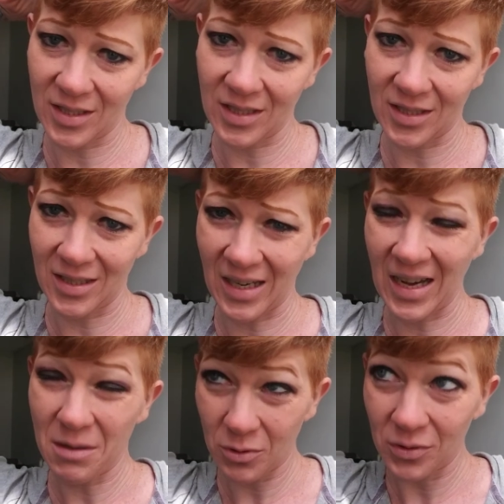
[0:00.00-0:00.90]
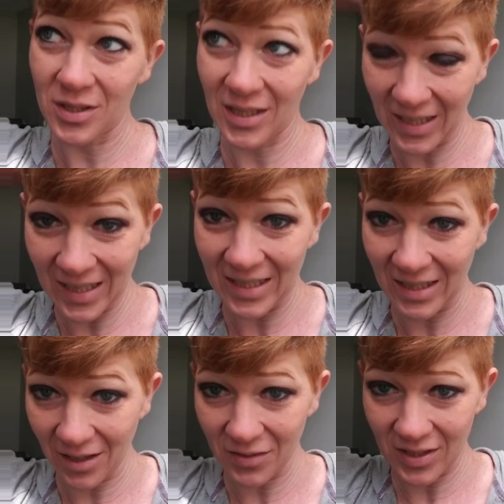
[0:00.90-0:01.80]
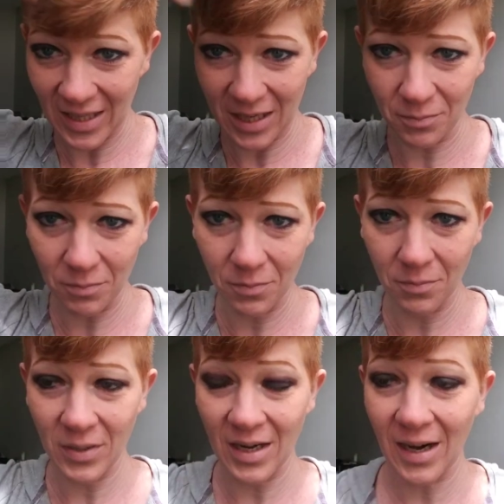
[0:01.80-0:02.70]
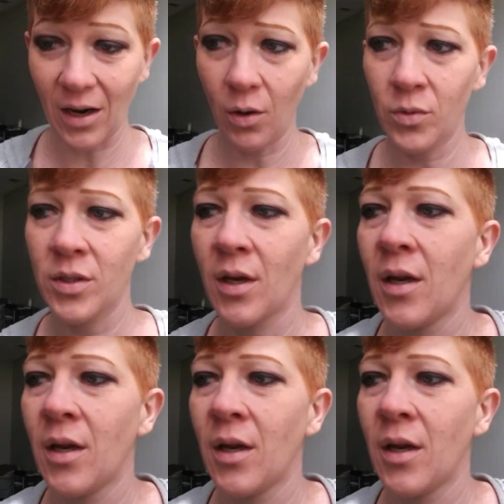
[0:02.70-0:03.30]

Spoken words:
get enough to take me out.